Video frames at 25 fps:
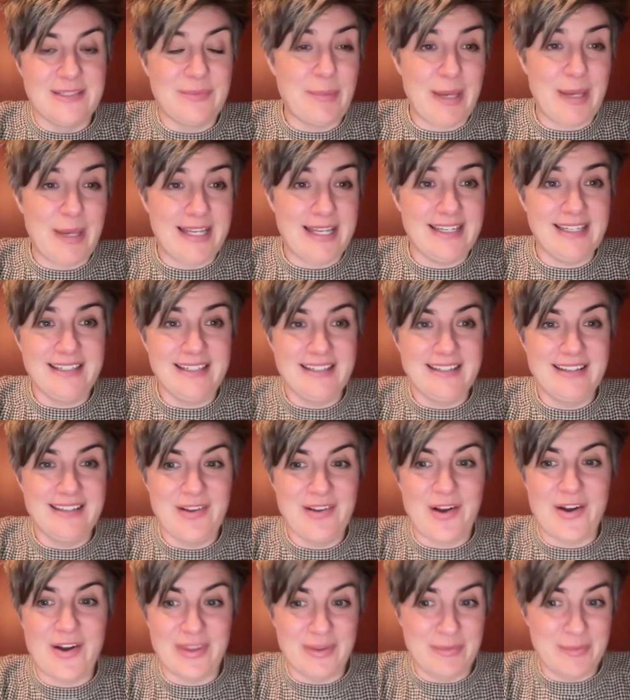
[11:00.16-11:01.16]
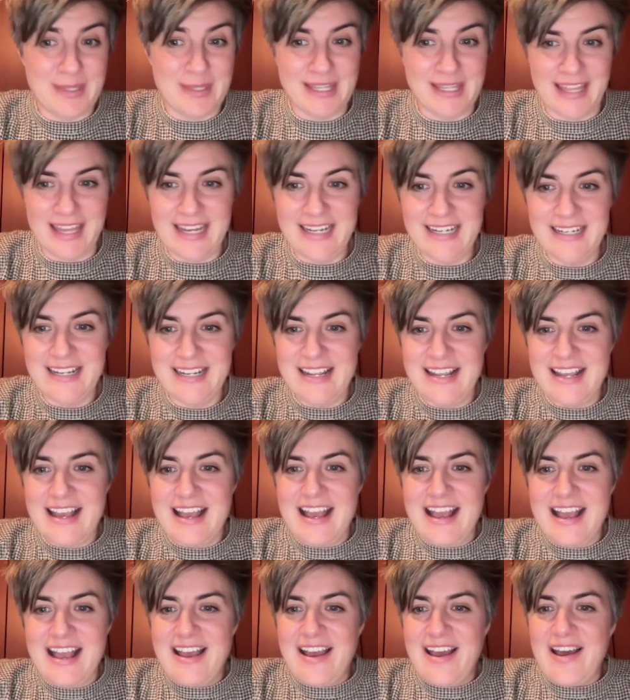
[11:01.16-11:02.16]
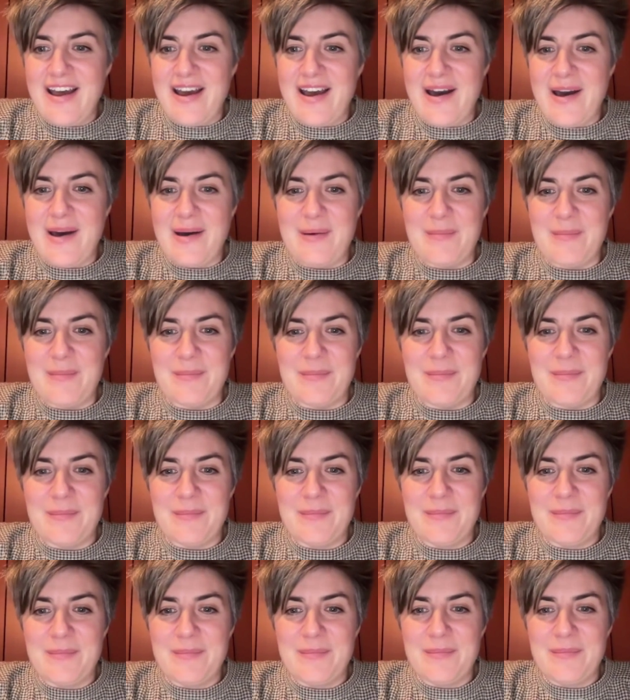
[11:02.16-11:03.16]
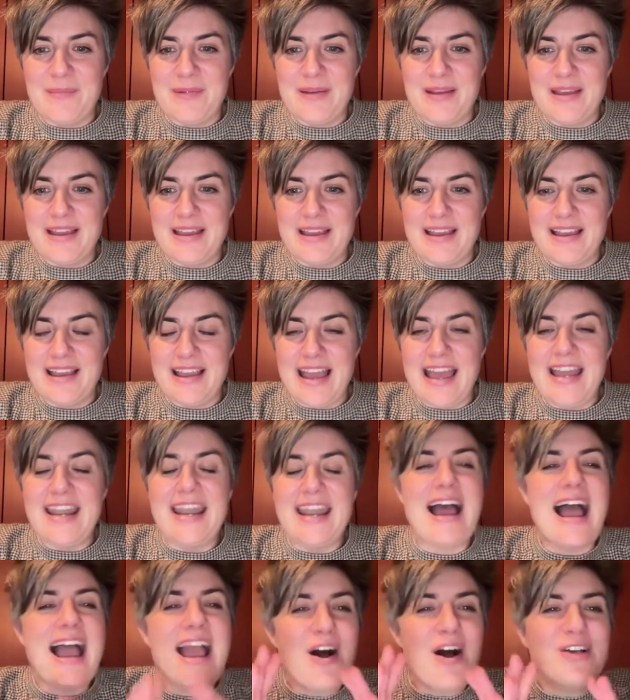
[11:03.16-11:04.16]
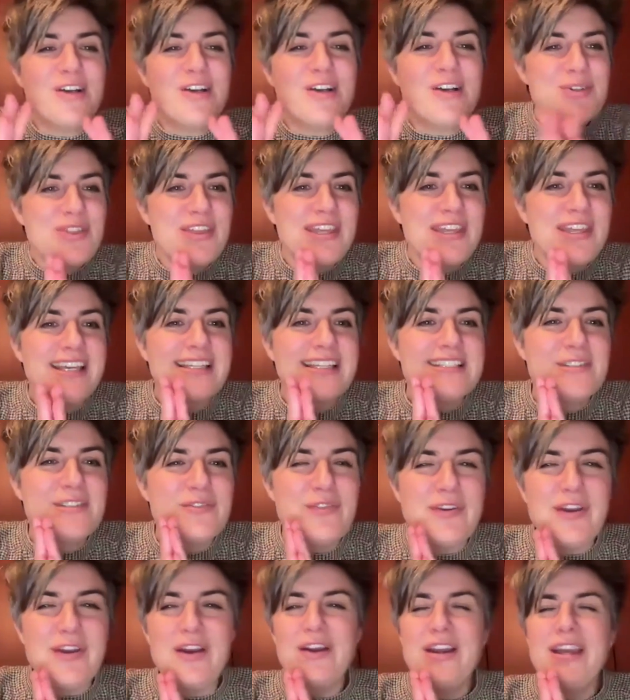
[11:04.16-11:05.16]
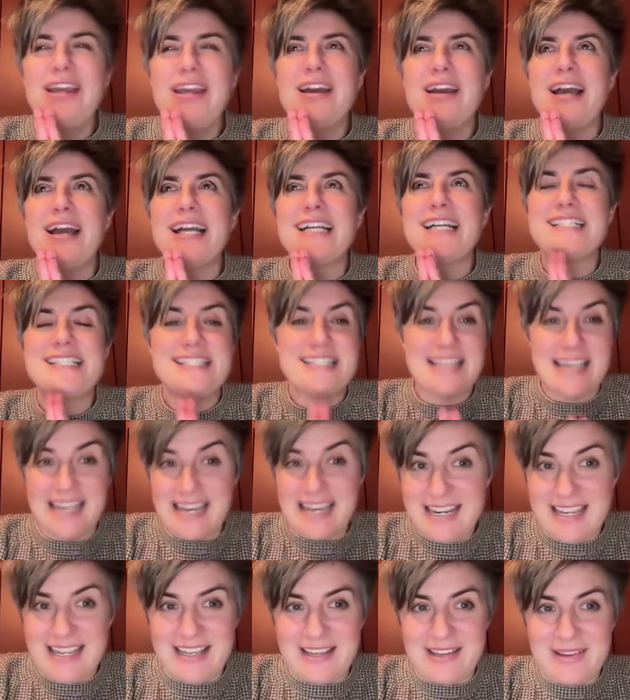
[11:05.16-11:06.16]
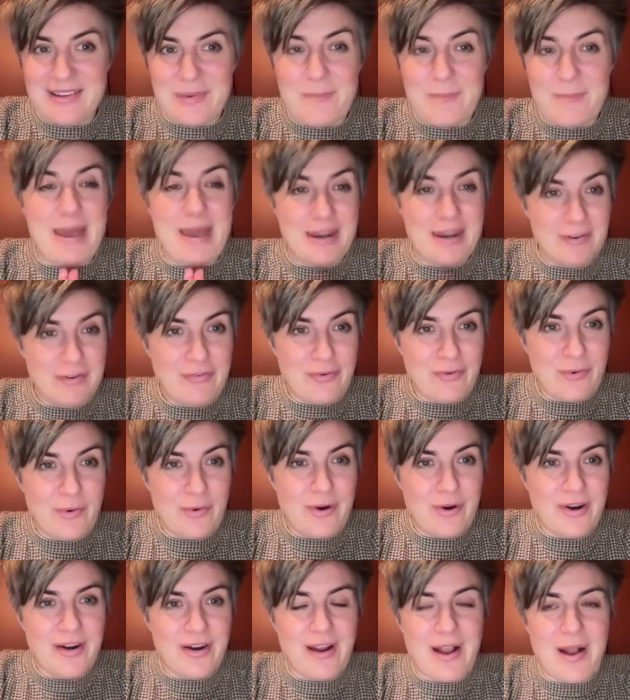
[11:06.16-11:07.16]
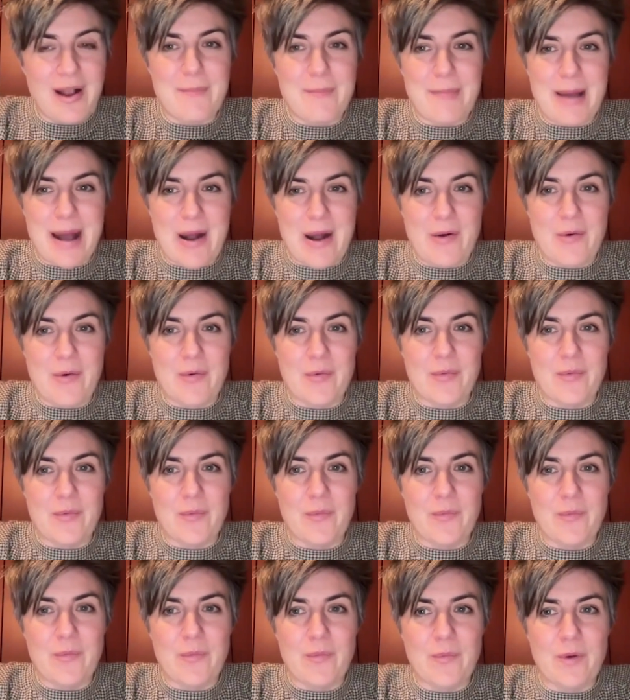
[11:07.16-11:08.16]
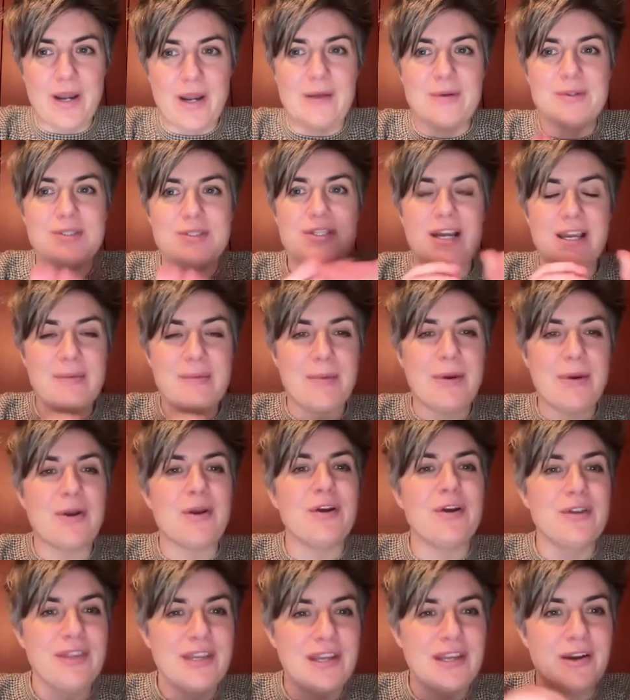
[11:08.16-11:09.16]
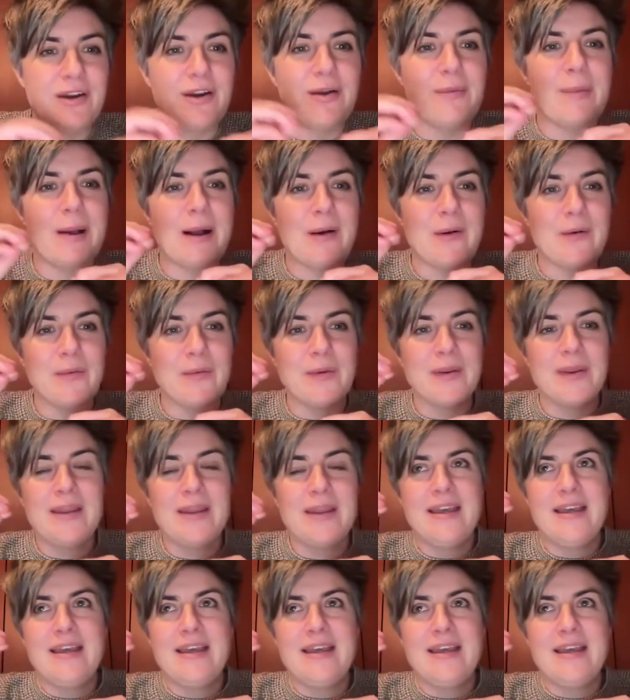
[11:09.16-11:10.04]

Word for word: depend on the midline. Um, and I also think it's a very exciting metaphor about what I was talking about earlier about